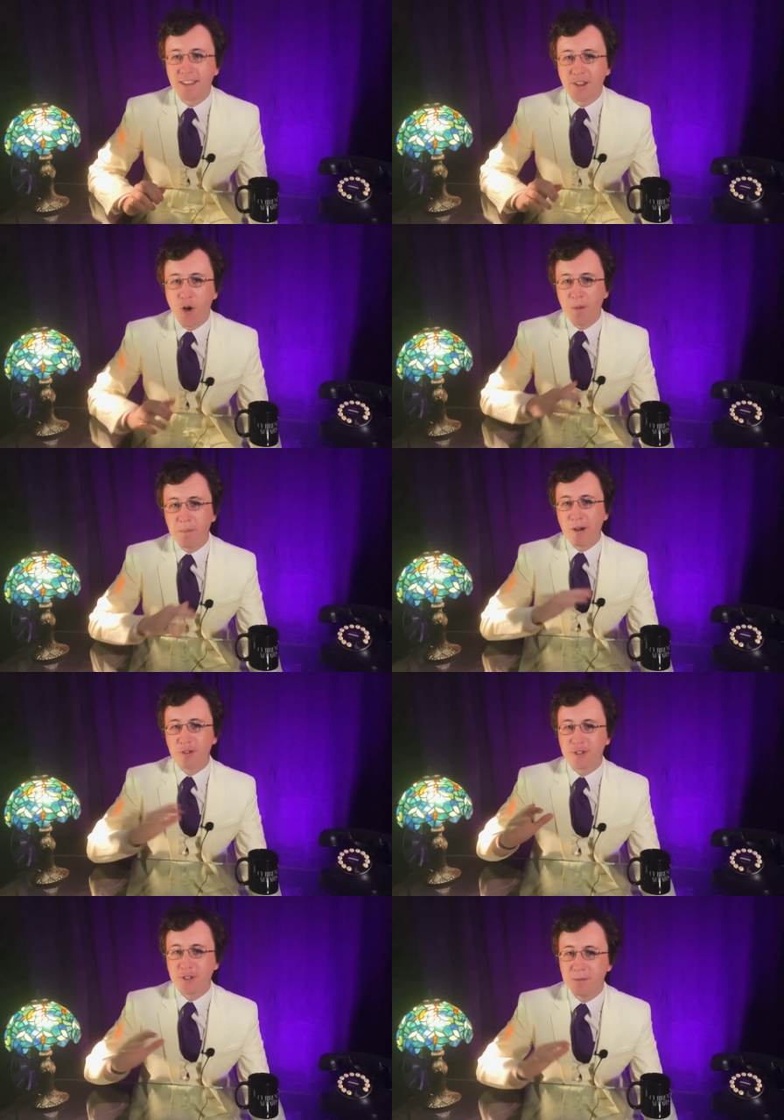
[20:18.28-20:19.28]
the
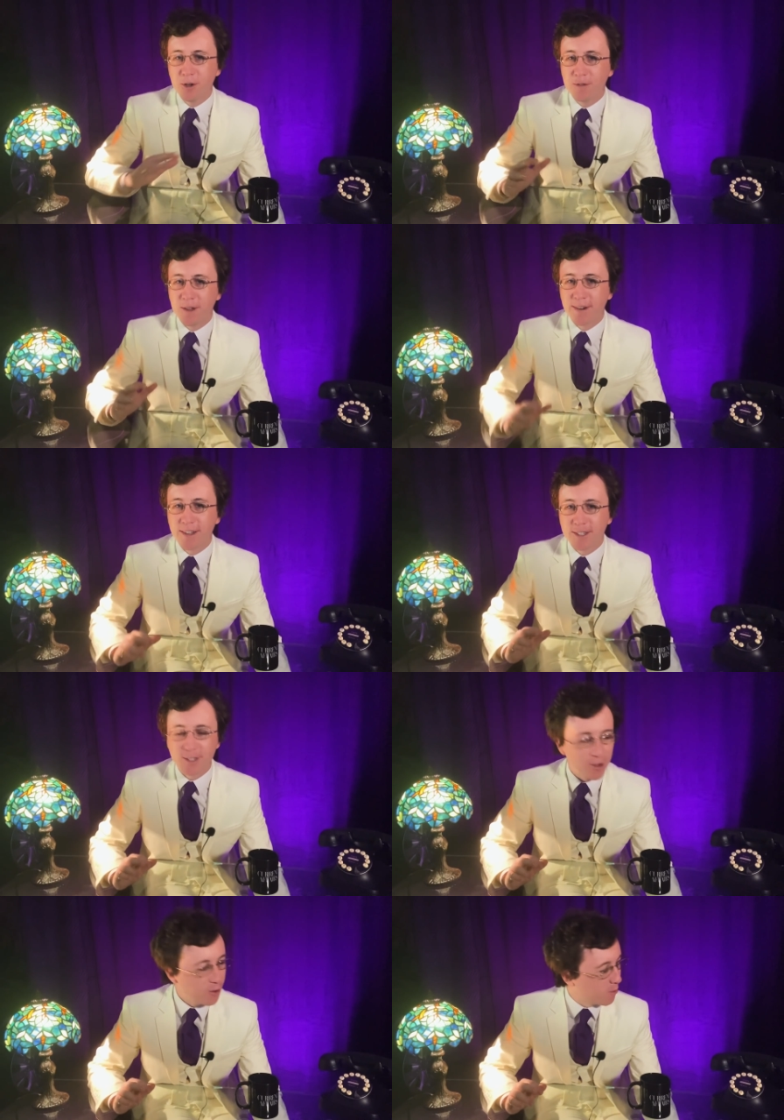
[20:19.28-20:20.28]
goalposts are moved on
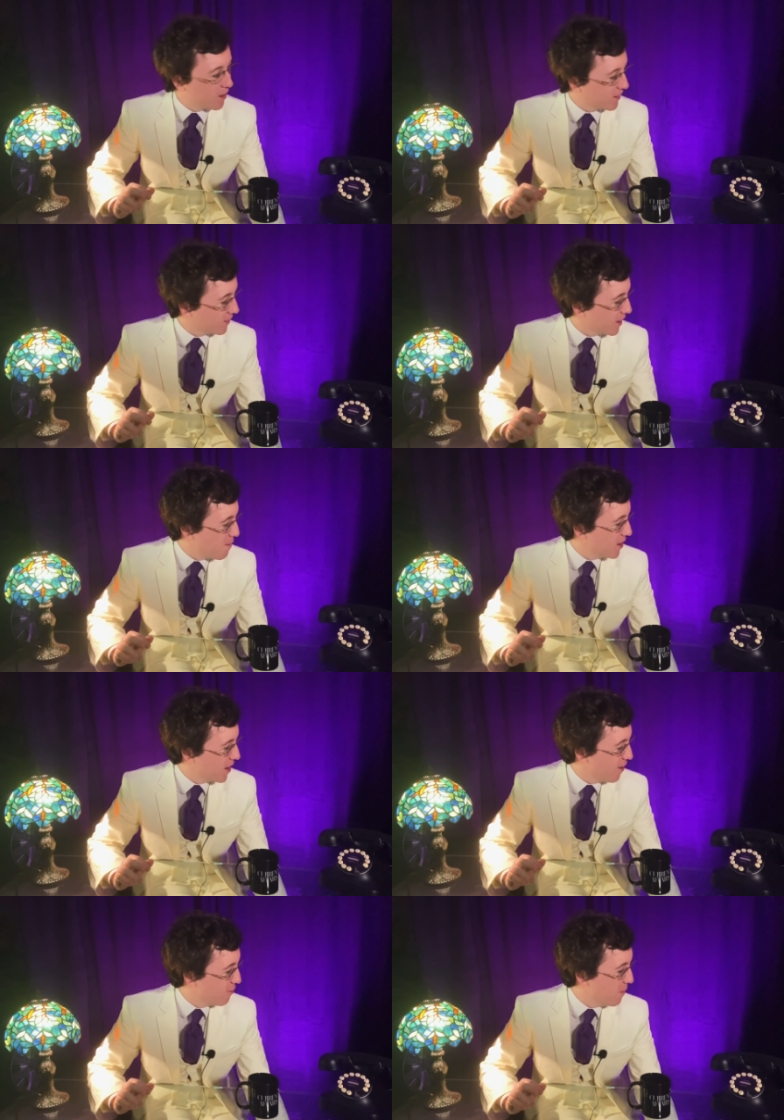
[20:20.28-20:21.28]
us so quickly. I
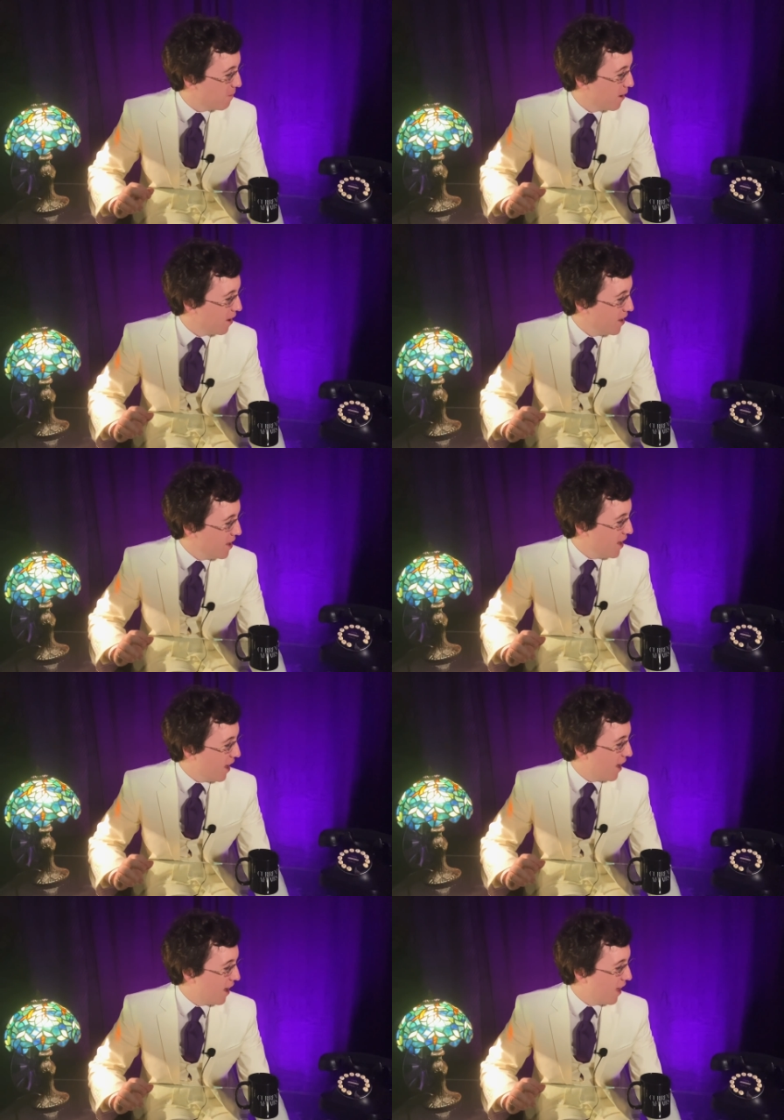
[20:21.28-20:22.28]
mean, I remember.
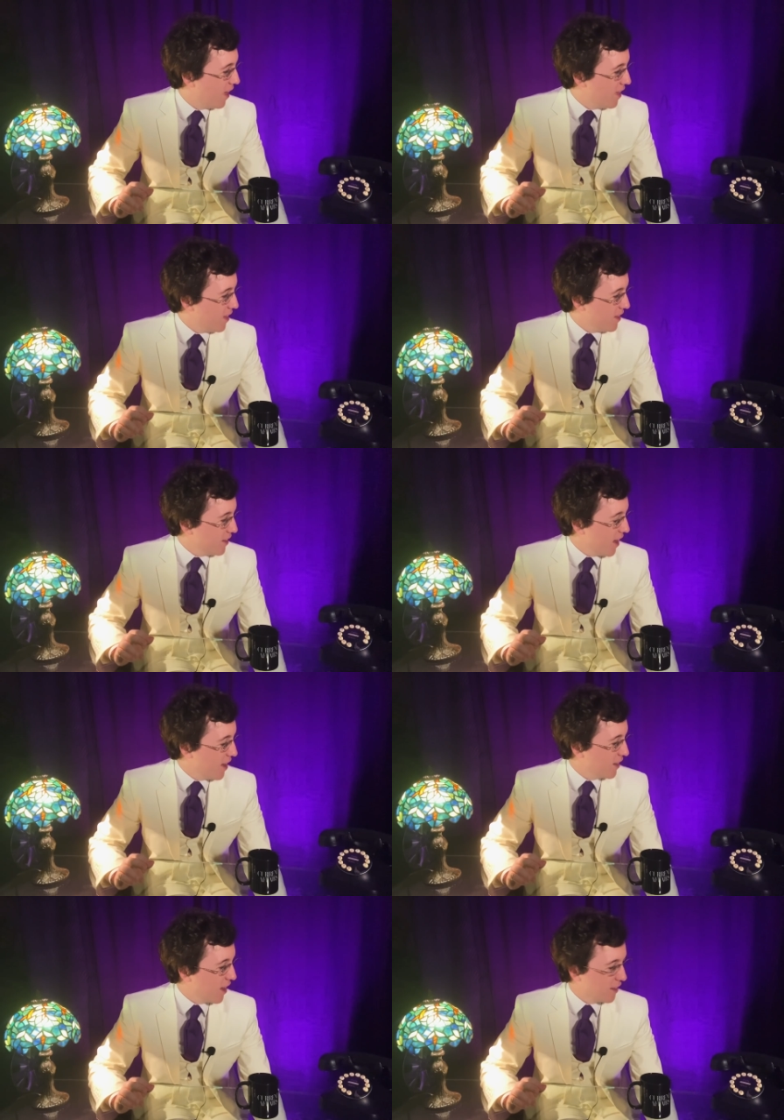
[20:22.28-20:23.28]

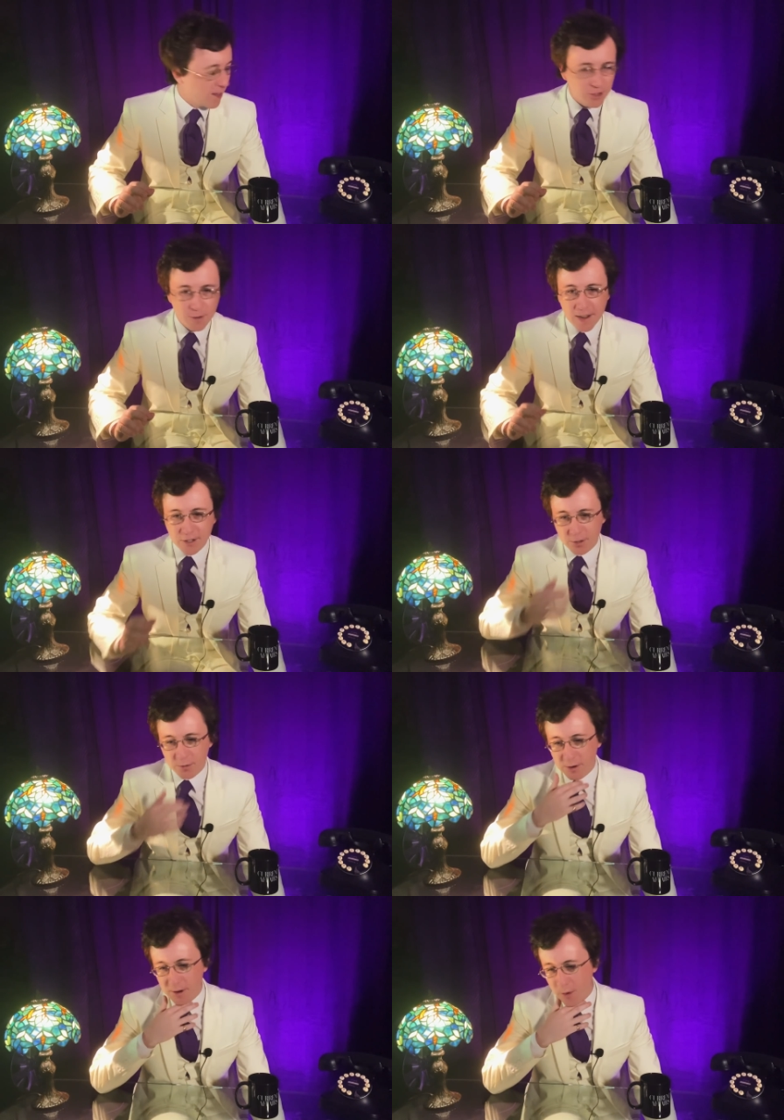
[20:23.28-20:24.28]
As you
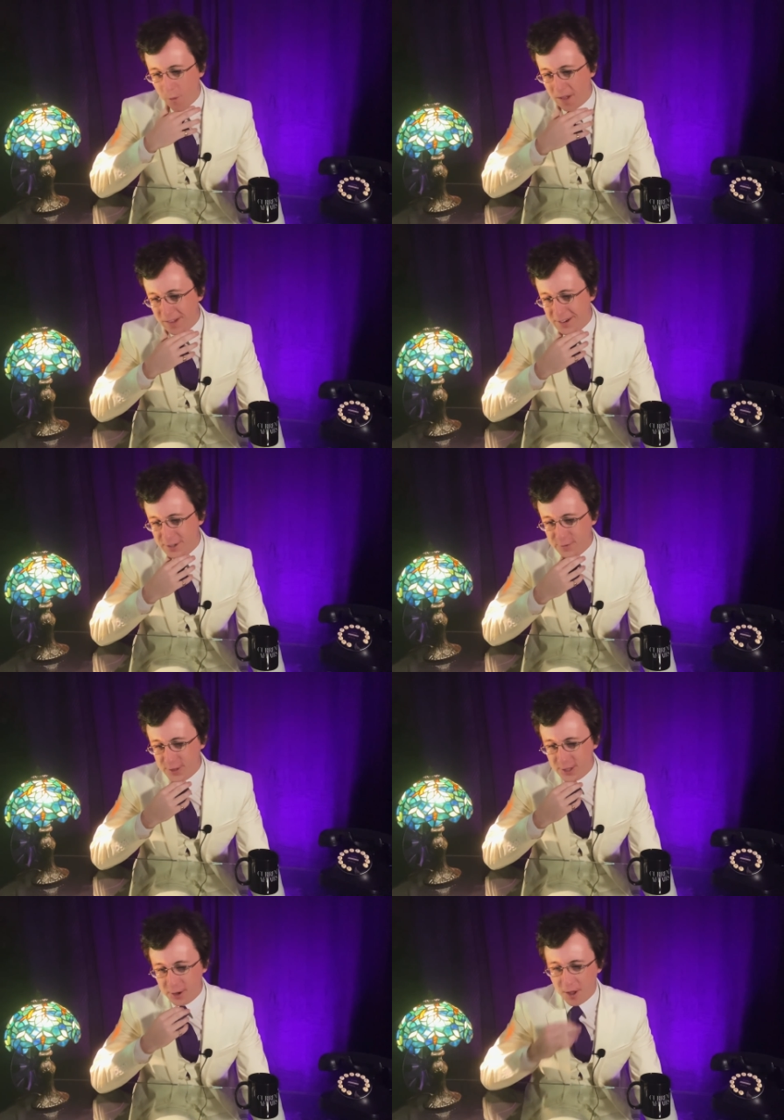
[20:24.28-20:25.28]
mentioned, we were in the wilderness
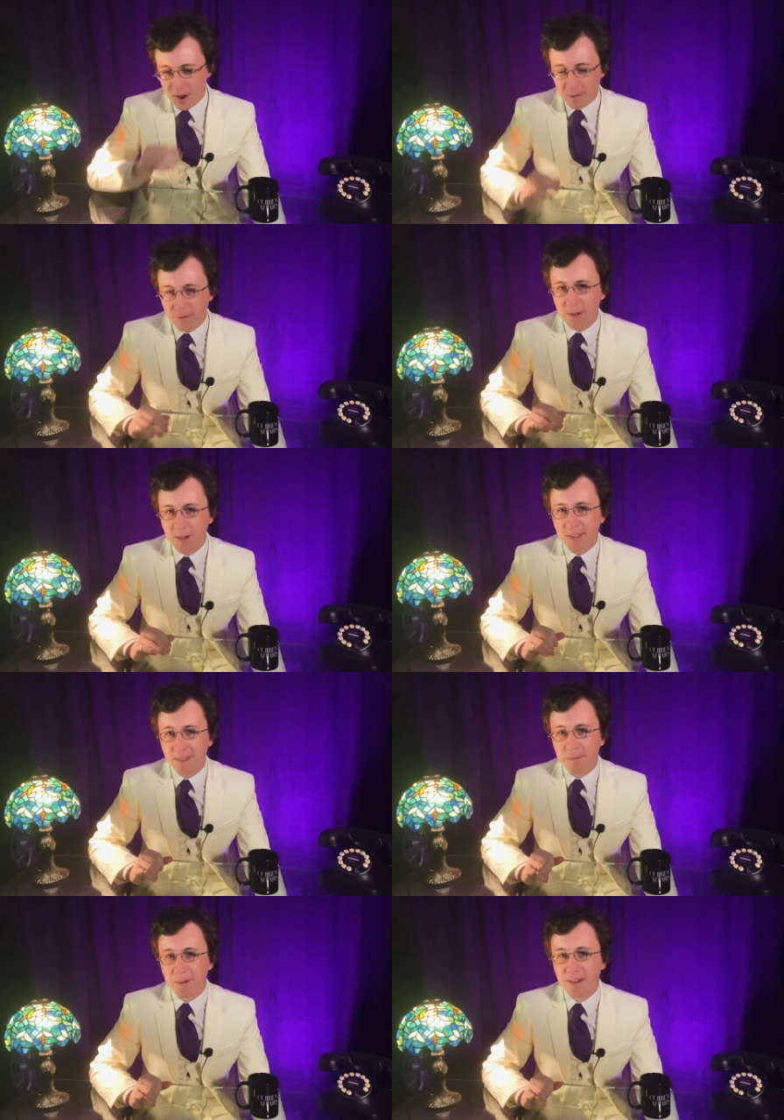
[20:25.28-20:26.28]
for so long, but if you
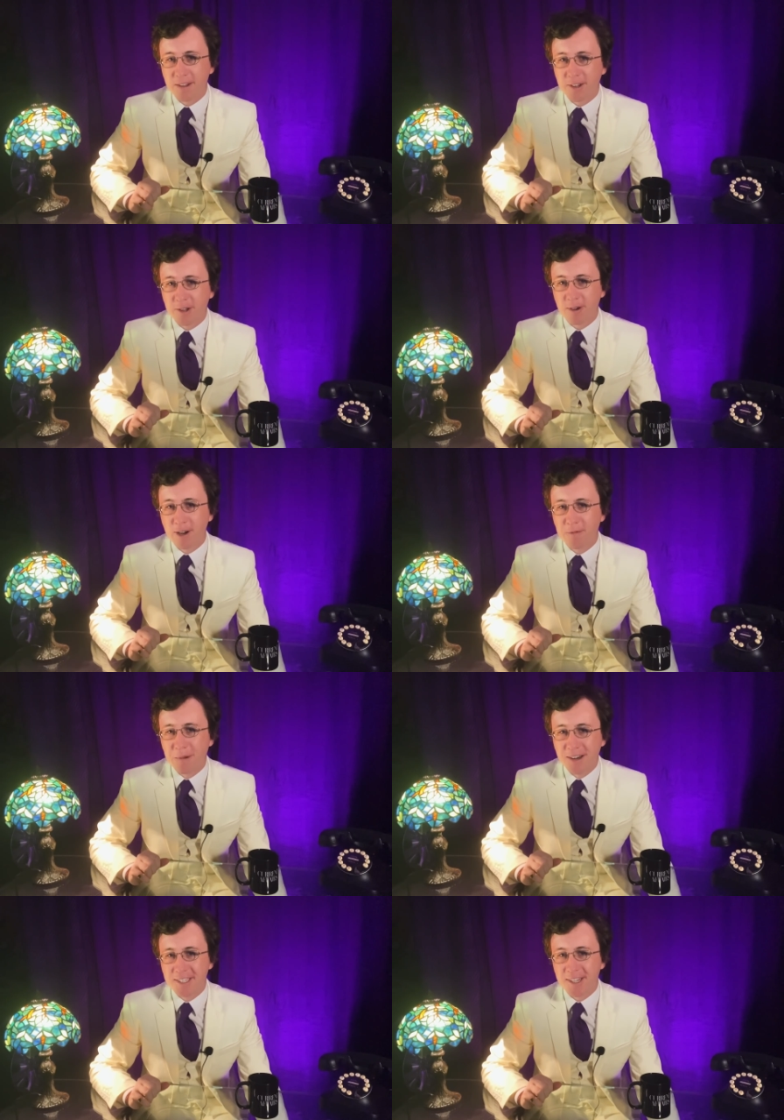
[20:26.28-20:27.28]
look at the political career
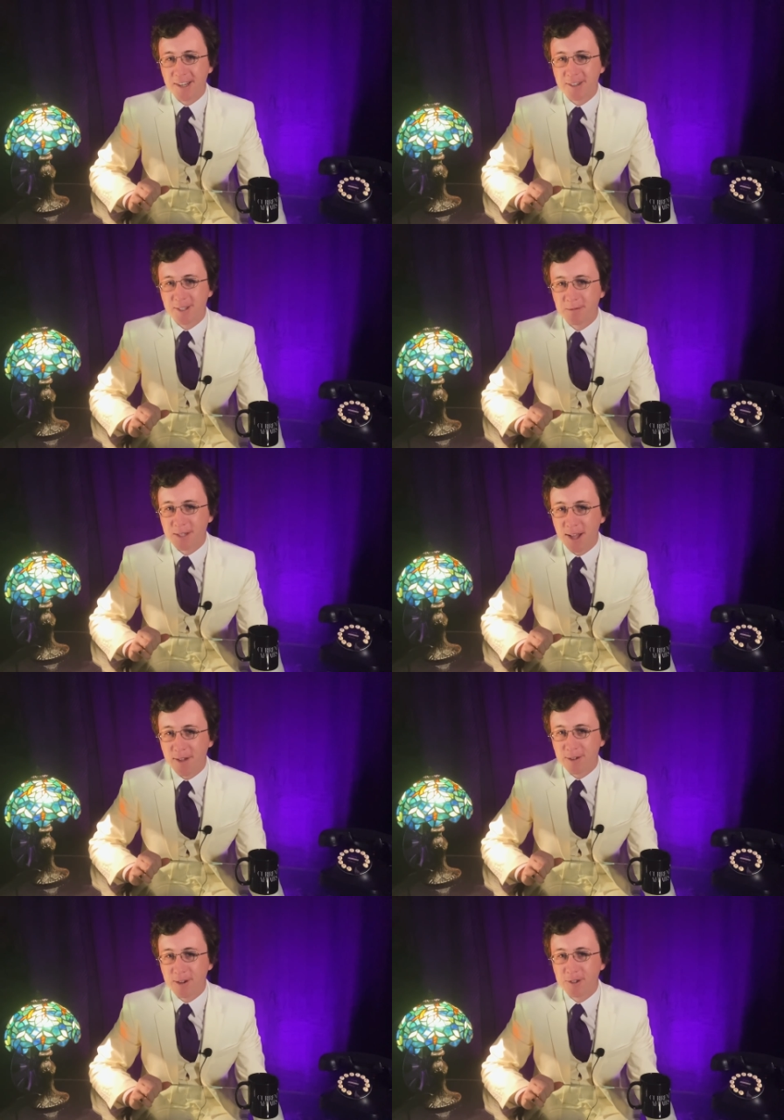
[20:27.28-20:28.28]
of Bernie Sanders
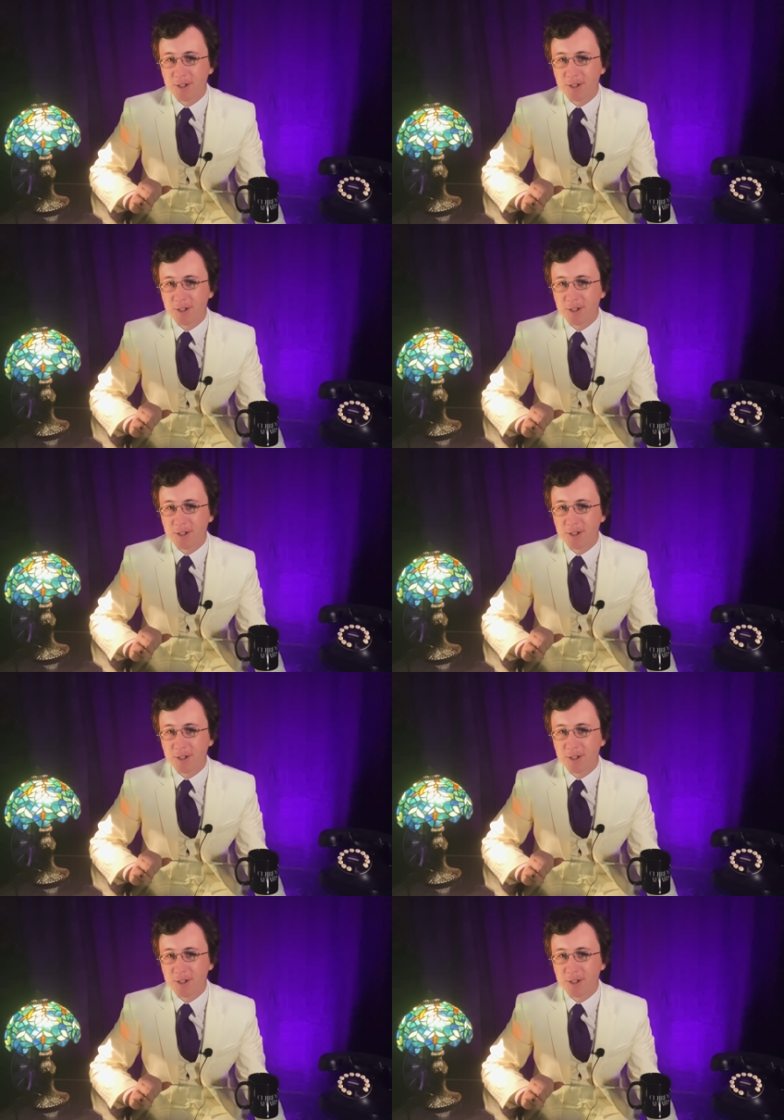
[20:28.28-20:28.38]
himself,